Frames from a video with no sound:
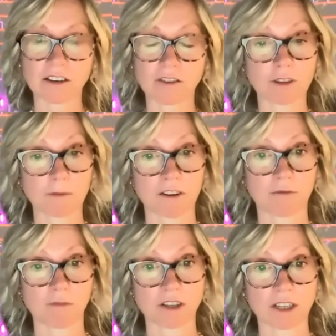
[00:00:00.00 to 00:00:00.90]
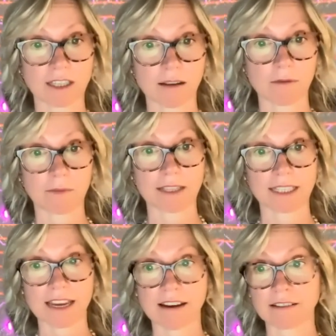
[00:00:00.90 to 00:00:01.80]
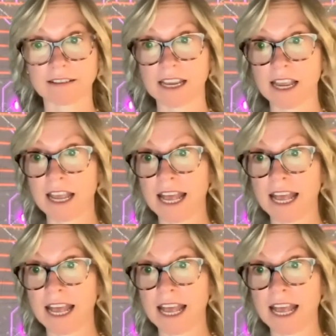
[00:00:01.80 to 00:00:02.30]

and all spin-off projects and financiers